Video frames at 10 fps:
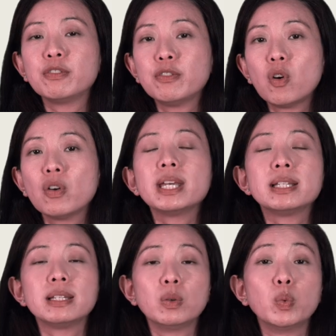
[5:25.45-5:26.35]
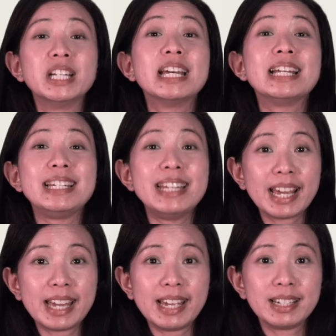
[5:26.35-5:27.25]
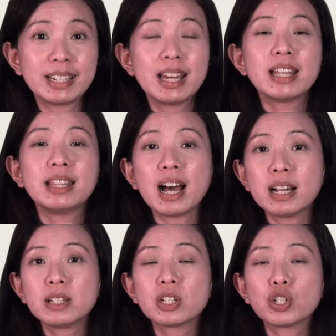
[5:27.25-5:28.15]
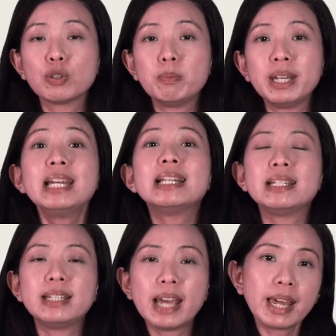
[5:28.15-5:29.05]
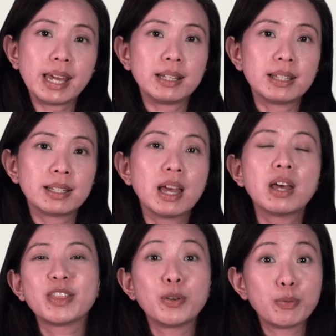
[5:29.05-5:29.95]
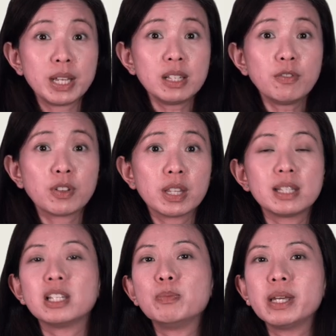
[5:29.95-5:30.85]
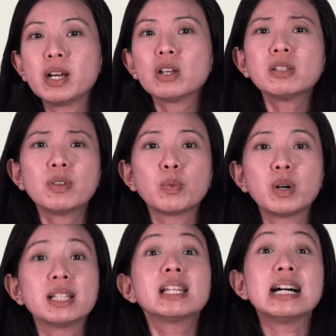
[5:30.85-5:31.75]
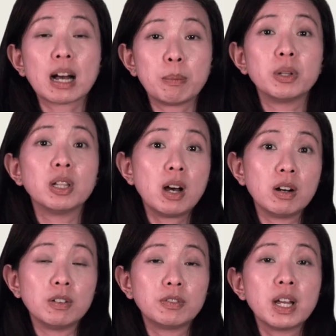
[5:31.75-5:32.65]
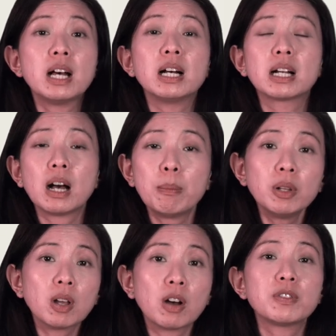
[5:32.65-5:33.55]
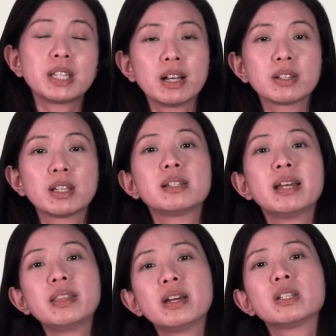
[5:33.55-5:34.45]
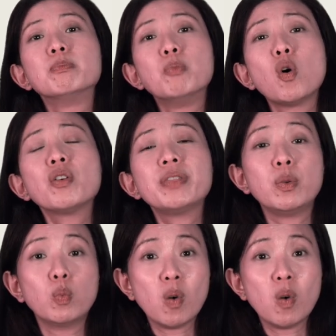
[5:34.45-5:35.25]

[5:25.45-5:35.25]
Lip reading: 4 is in the word decade. The answer should be decades. The reason for this is because of the words couple of. A couple of tells us that there's more than